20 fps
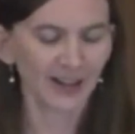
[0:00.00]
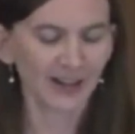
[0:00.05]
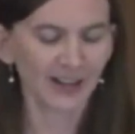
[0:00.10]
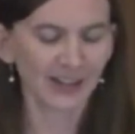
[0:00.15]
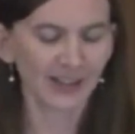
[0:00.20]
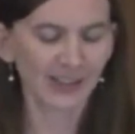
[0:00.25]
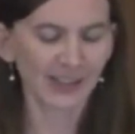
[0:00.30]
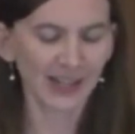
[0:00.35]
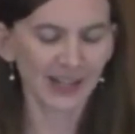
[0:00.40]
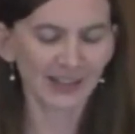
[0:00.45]

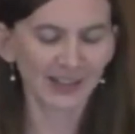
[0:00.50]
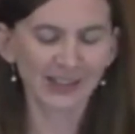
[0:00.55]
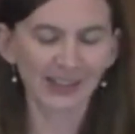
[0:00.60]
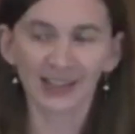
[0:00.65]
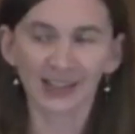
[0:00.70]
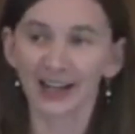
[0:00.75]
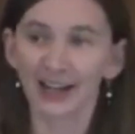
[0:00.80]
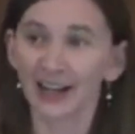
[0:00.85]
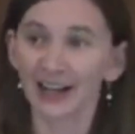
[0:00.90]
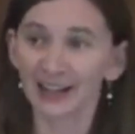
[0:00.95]
a sense
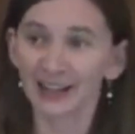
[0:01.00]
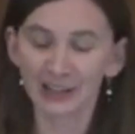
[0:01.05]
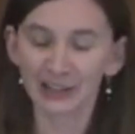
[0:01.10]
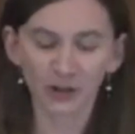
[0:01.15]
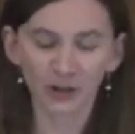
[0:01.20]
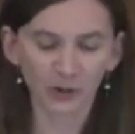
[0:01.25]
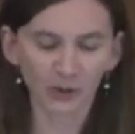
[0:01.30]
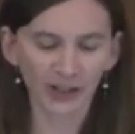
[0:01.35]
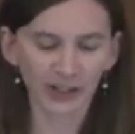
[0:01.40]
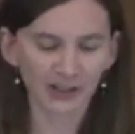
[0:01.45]
that I
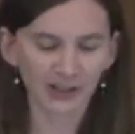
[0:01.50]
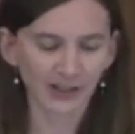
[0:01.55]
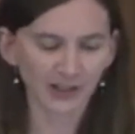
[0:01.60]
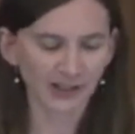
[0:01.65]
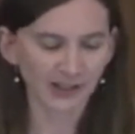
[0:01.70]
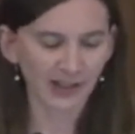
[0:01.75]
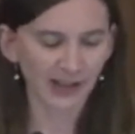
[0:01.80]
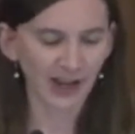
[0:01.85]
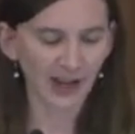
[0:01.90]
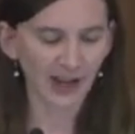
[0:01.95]
know what to
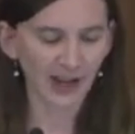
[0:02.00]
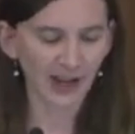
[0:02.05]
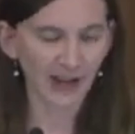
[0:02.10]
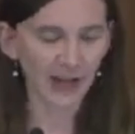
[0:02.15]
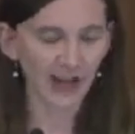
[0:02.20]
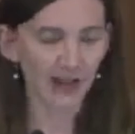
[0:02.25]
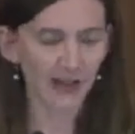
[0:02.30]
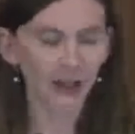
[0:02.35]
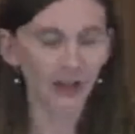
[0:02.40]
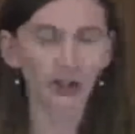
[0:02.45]

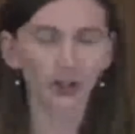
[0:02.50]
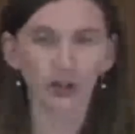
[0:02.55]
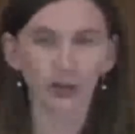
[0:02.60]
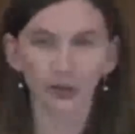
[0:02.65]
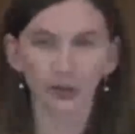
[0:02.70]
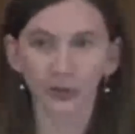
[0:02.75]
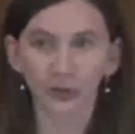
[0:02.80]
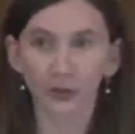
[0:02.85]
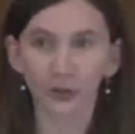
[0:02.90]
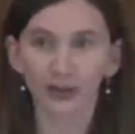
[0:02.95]
say and
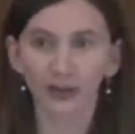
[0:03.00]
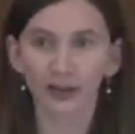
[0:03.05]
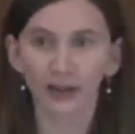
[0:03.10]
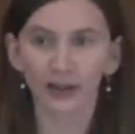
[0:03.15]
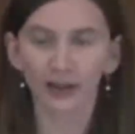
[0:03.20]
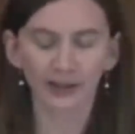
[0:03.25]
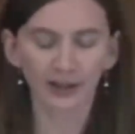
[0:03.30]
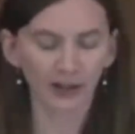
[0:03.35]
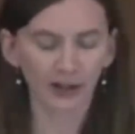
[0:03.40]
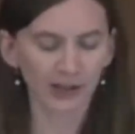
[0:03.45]
do,
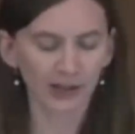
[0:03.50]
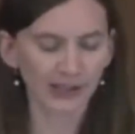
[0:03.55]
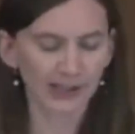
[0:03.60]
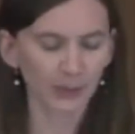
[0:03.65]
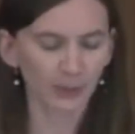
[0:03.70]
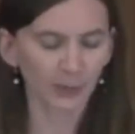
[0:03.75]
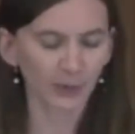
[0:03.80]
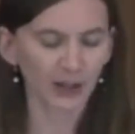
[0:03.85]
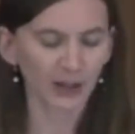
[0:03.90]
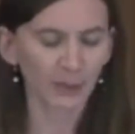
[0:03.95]
and they are
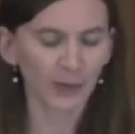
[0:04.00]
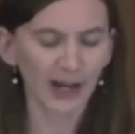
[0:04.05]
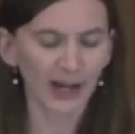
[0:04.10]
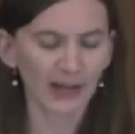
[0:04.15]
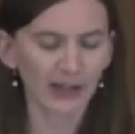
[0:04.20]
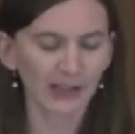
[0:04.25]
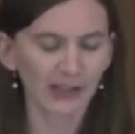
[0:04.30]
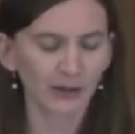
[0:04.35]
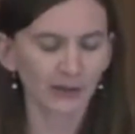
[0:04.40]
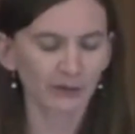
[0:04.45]
simply
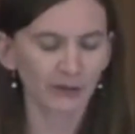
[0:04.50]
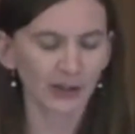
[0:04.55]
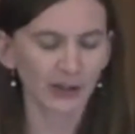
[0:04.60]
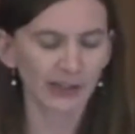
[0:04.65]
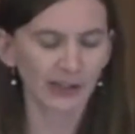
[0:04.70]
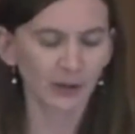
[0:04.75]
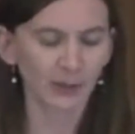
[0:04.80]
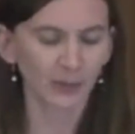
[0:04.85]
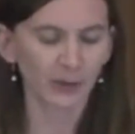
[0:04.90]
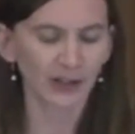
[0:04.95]
passive
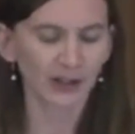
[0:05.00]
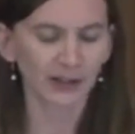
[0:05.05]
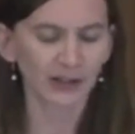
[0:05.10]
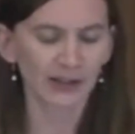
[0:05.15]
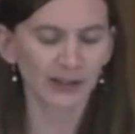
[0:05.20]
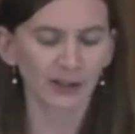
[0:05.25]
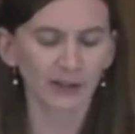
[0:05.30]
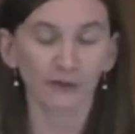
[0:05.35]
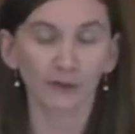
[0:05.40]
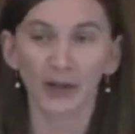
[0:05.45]

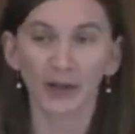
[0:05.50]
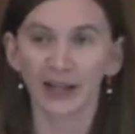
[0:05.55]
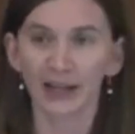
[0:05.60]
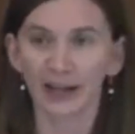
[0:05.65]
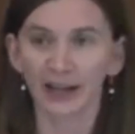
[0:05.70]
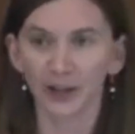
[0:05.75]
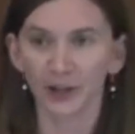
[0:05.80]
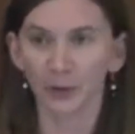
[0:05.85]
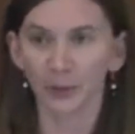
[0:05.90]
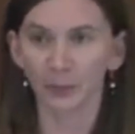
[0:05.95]
recipients of my
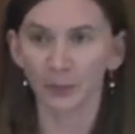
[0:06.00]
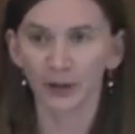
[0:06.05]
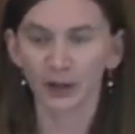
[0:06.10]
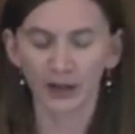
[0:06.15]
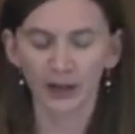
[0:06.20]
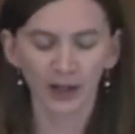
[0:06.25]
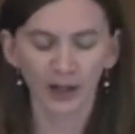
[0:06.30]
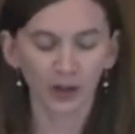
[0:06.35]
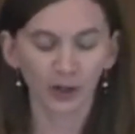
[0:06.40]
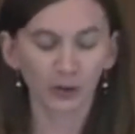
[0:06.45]
help,
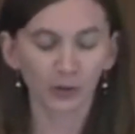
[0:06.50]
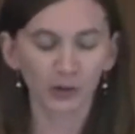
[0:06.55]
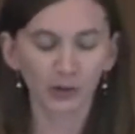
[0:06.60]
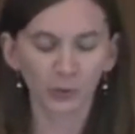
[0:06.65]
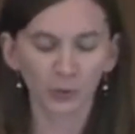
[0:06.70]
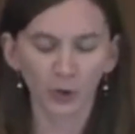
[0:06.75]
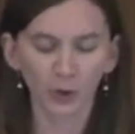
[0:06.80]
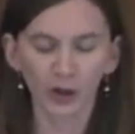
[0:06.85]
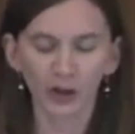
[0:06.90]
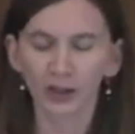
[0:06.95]
whose
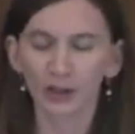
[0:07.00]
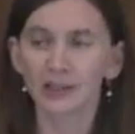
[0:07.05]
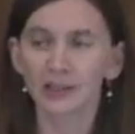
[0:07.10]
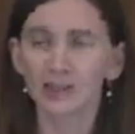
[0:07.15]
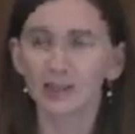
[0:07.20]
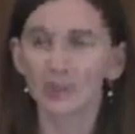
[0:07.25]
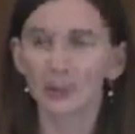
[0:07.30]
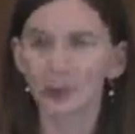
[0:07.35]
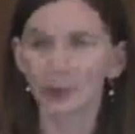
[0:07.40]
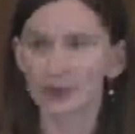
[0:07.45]
role
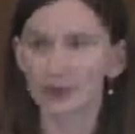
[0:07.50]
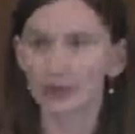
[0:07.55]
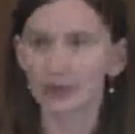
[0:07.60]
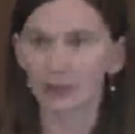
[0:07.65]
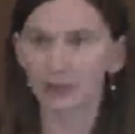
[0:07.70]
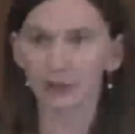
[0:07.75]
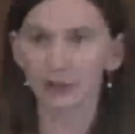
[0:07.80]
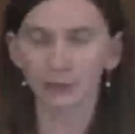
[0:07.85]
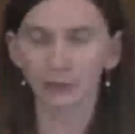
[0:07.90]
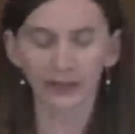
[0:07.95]
is mostly
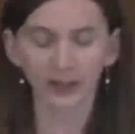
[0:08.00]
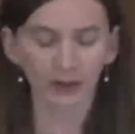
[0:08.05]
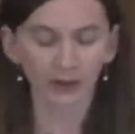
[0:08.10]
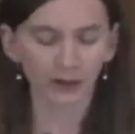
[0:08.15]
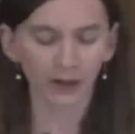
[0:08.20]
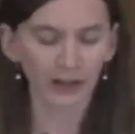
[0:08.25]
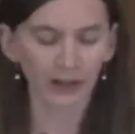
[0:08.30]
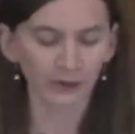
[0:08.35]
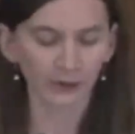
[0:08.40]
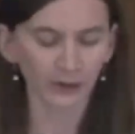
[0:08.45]
to be
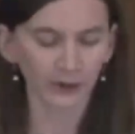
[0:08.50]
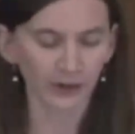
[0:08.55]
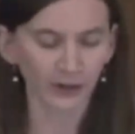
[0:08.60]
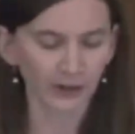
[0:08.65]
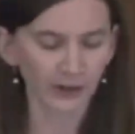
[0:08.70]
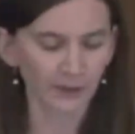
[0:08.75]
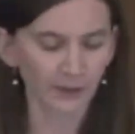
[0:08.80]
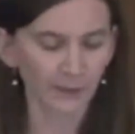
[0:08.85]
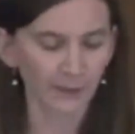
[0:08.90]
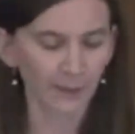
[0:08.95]

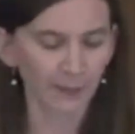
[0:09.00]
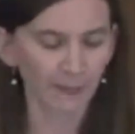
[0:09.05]
grateful.